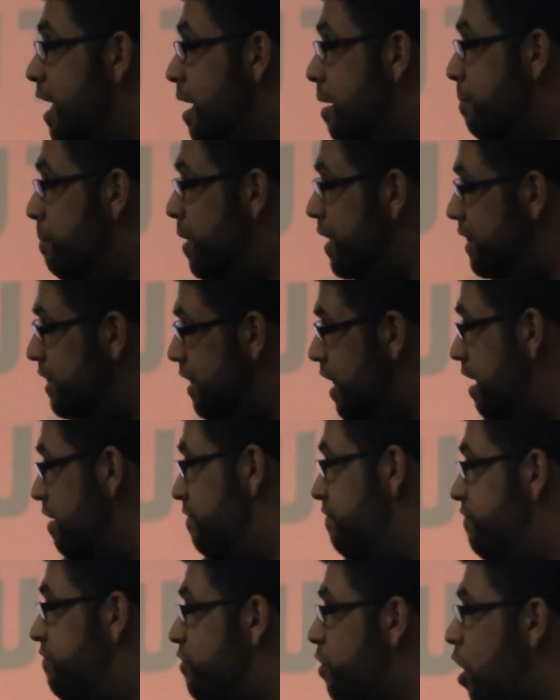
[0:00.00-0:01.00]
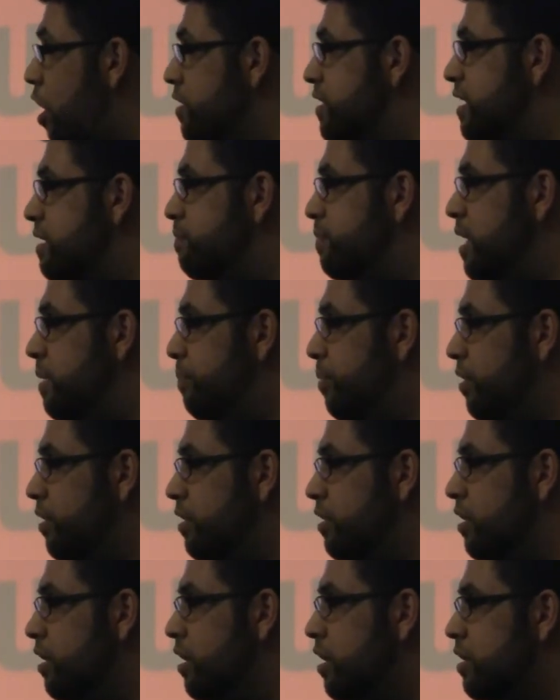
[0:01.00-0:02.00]
But love causes
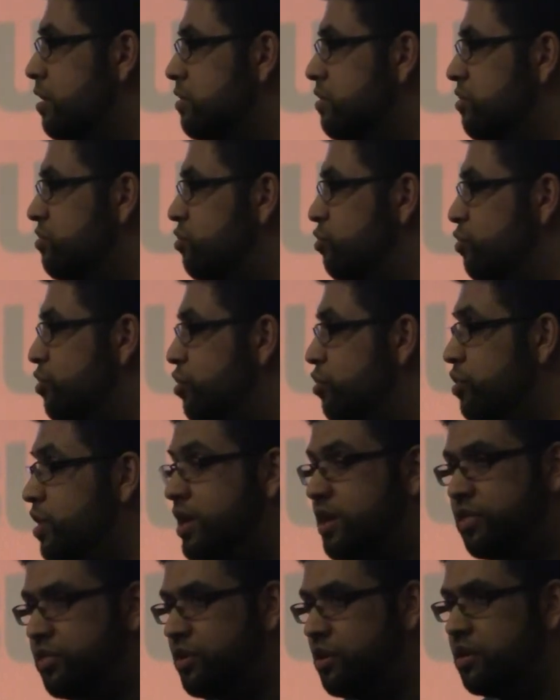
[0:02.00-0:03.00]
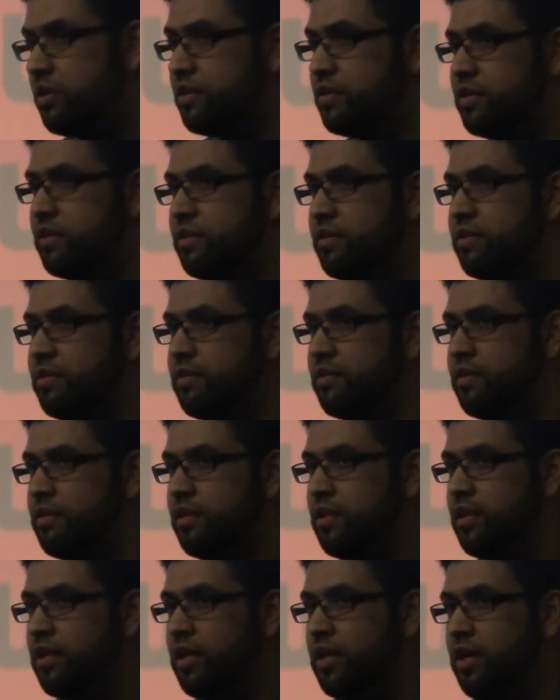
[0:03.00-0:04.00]
people to do unique things.
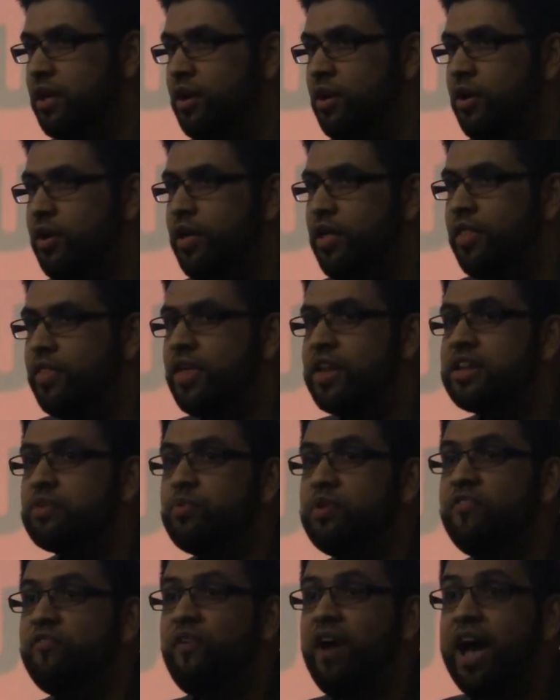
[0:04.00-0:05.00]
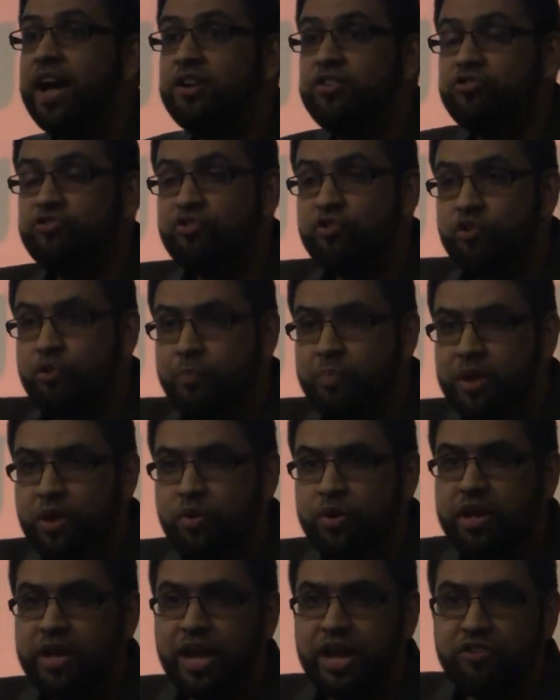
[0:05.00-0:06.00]
Thus we find true
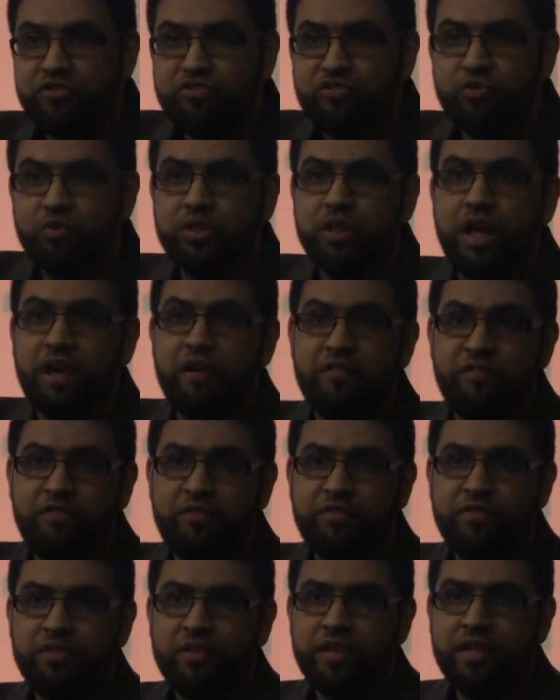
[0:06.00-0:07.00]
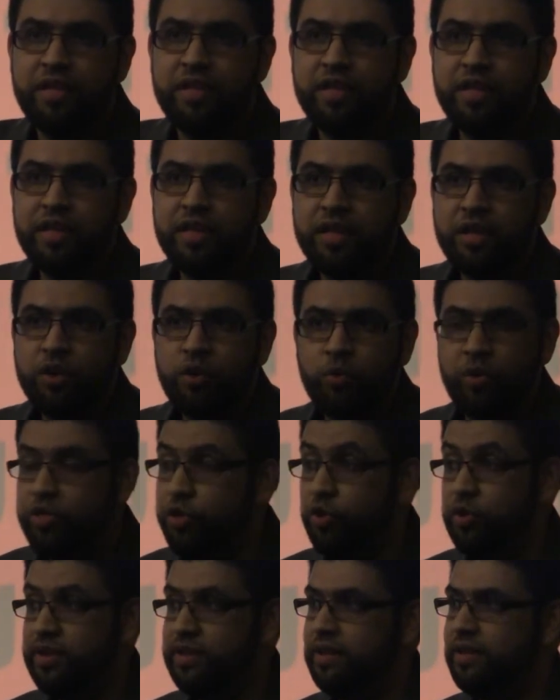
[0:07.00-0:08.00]
beauty and true love with
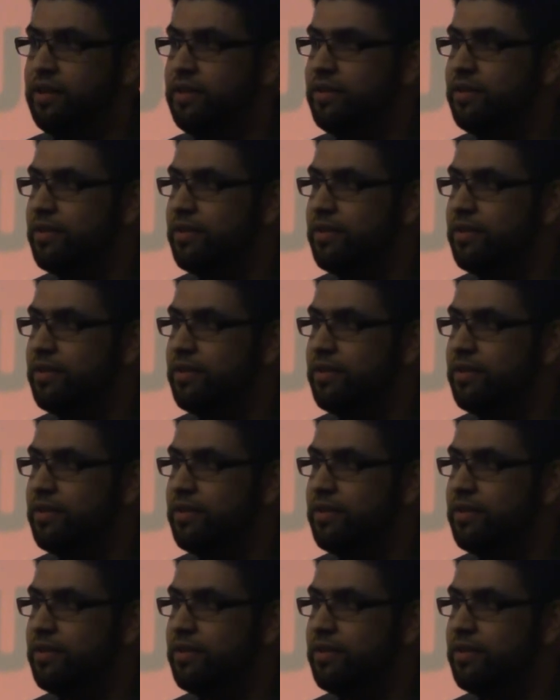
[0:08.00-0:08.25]
Hussain.